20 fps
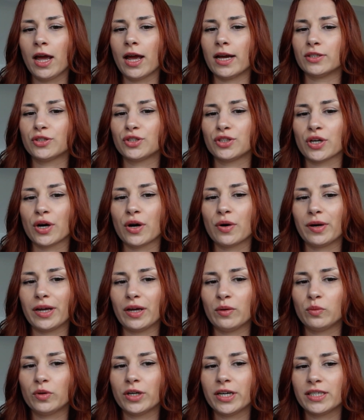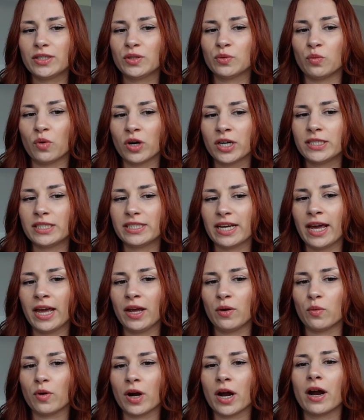And so it was one
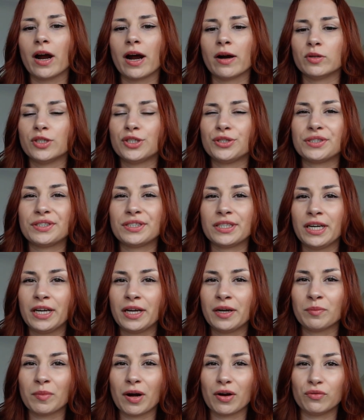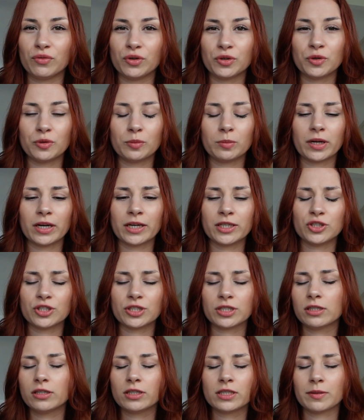day where I was just sitting in my room and I
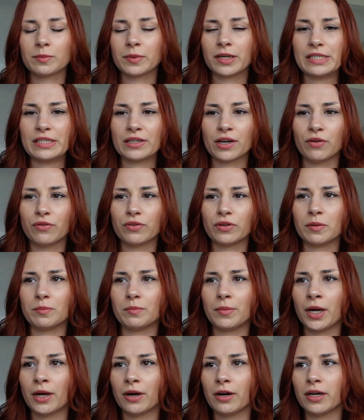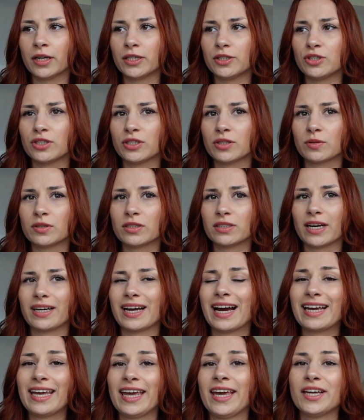just looked at myself in the mirror and I just was
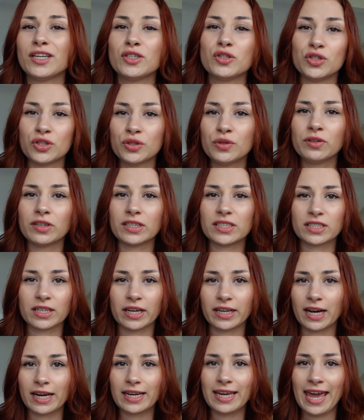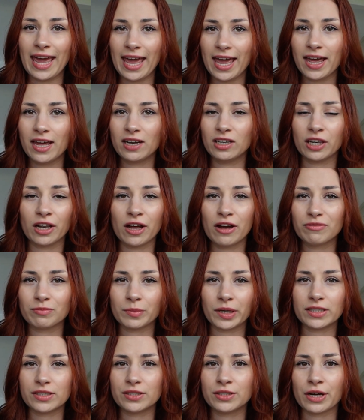like, I can't do this. Like, I can't love
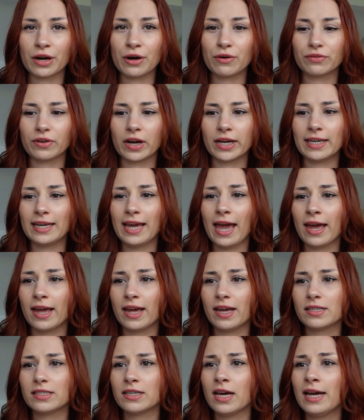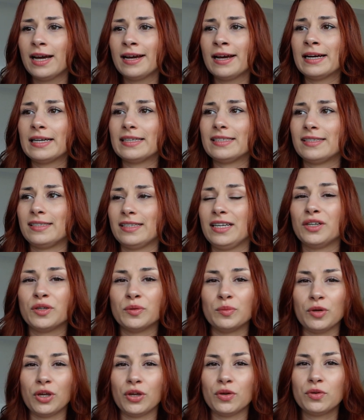myself. I can't see
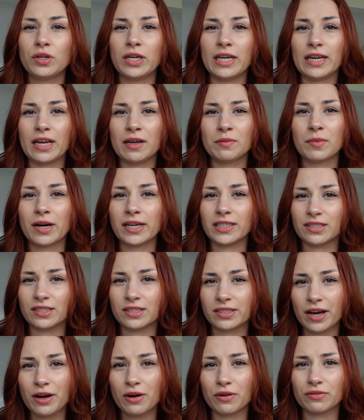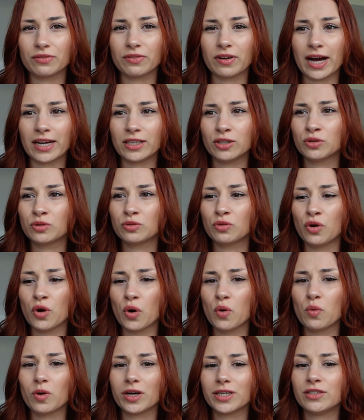the beauty in myself. I don't
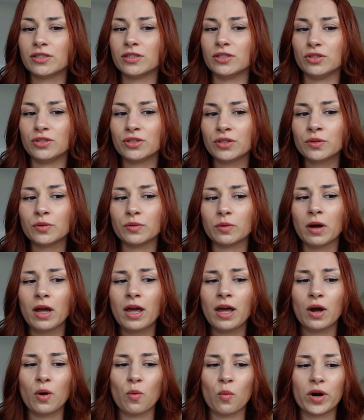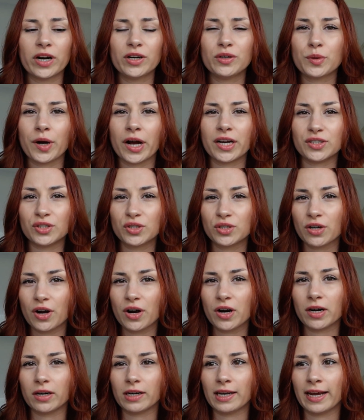know what to do. Where do I
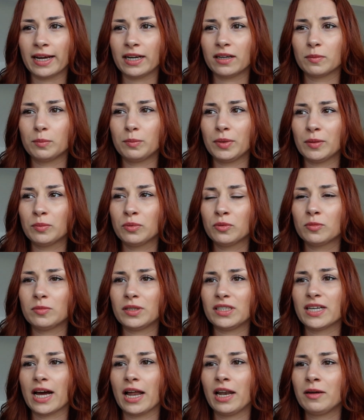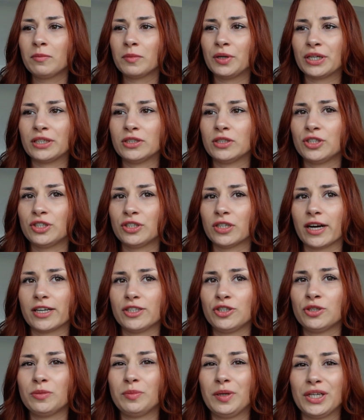start? Like, people will be telling me I
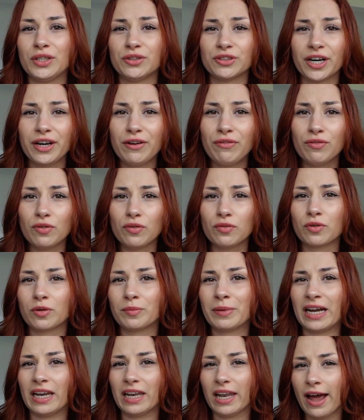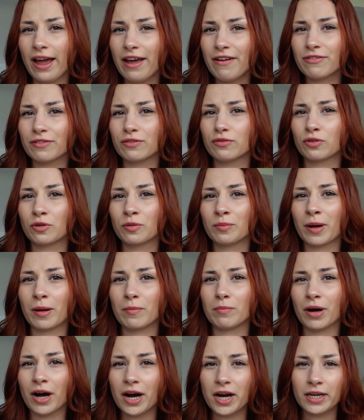should be grateful for my life and for
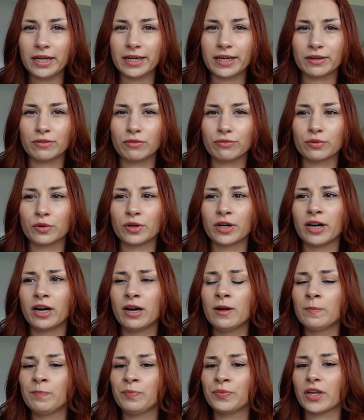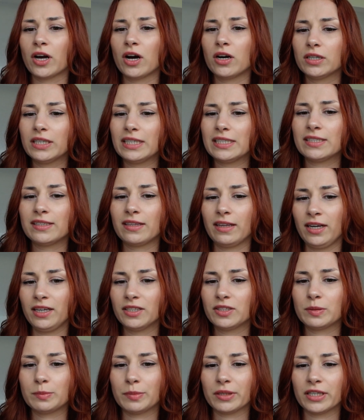my body and for all these
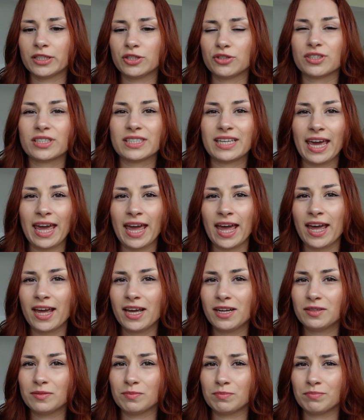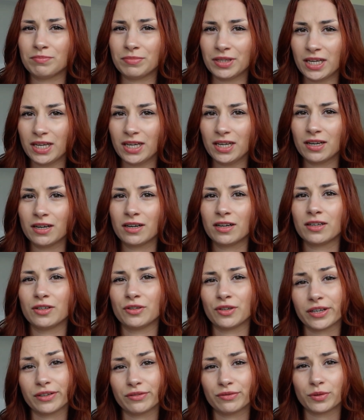things, but I just can't be
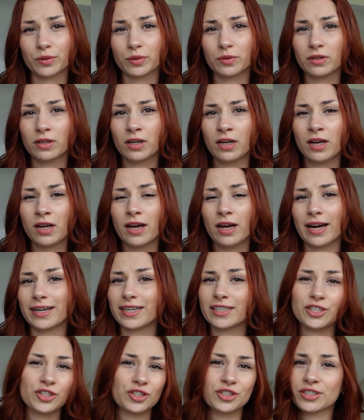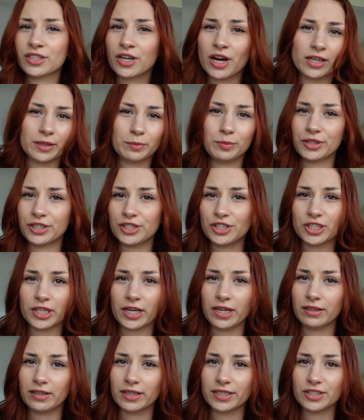grateful. I can just not
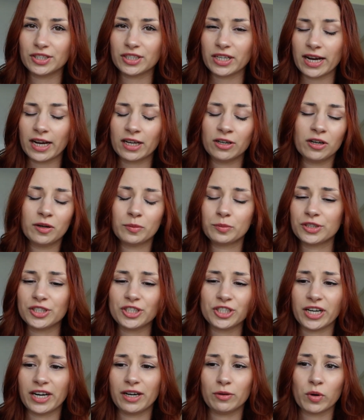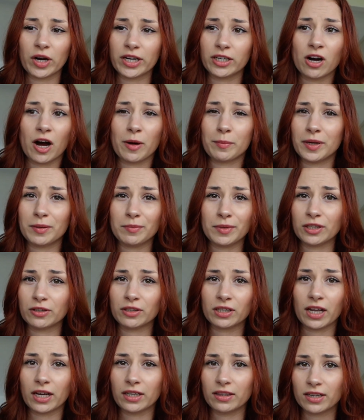appreciate this. I cannot appreciate why God made me
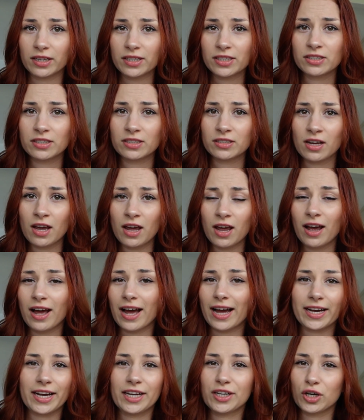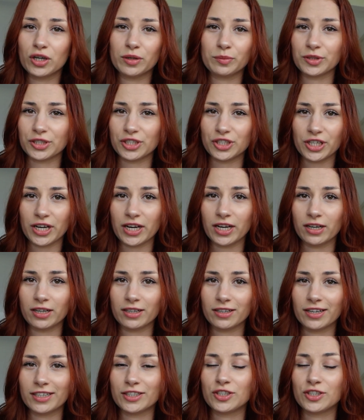look like this. I cannot appreciate it.